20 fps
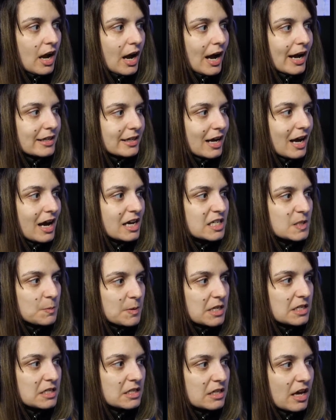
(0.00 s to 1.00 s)
I can't
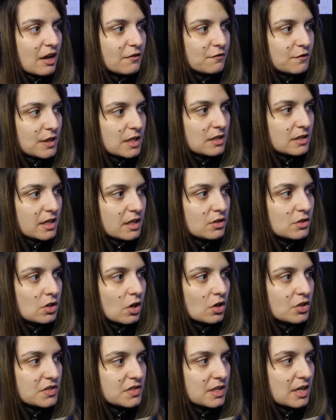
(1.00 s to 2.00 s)
speak to their feelings
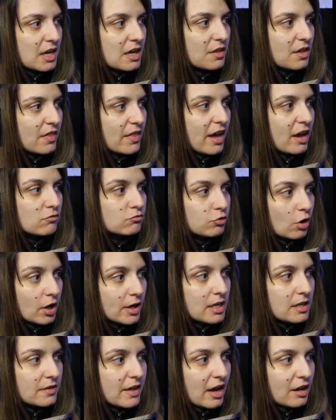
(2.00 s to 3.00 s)
or say that they're
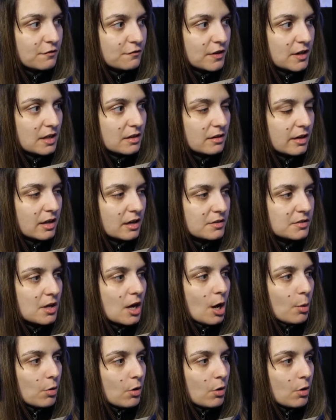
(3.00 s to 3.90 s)
wrong in their feelings.